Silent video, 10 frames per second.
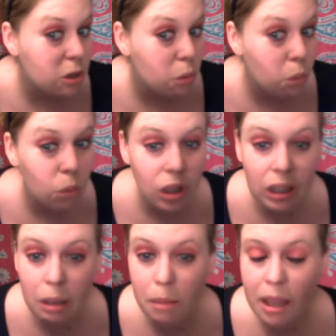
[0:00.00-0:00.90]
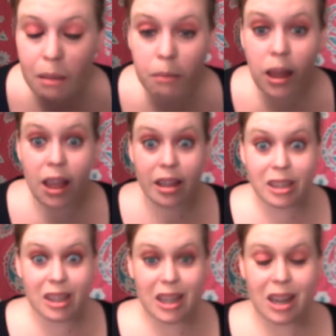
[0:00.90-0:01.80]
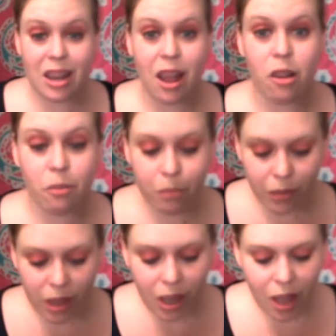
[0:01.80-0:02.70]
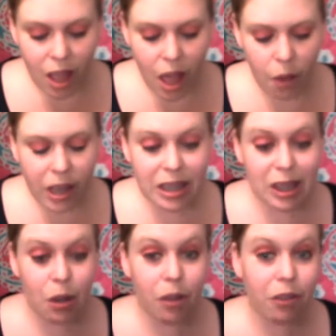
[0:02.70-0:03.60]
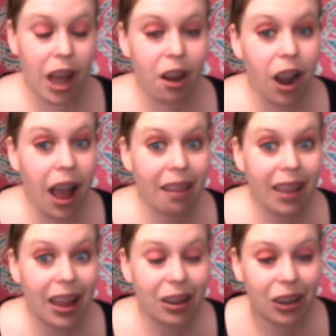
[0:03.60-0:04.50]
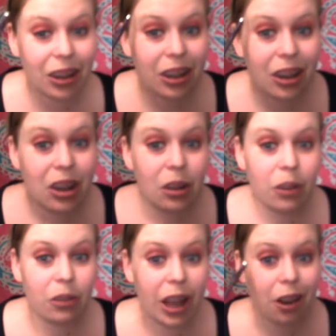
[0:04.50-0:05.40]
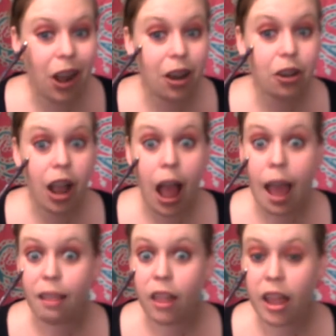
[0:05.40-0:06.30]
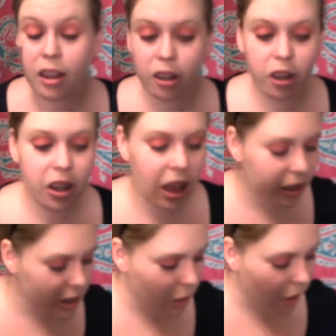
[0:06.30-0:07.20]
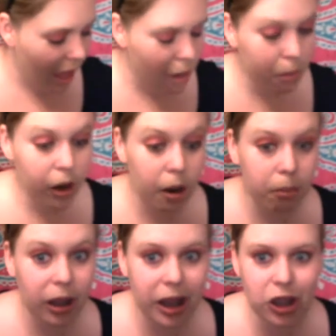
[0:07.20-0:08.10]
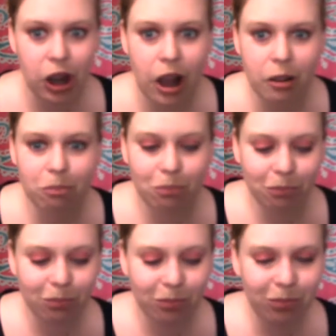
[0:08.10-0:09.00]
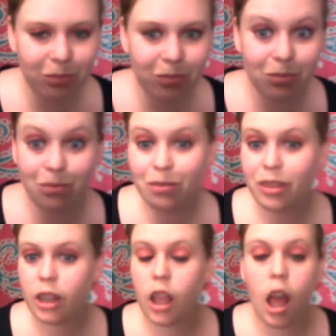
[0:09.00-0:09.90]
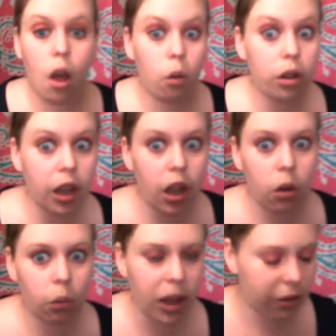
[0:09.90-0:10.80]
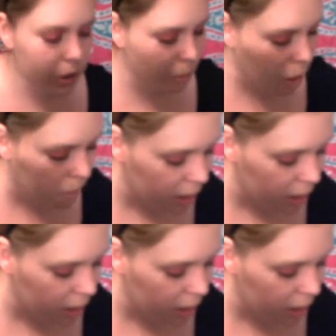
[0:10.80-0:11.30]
it's really making my eyes stand out. Okay, so we've got our eyeliner, we've got our under eyeliner. Now let's go ahead and put our blush on. Oh, no, we have to put our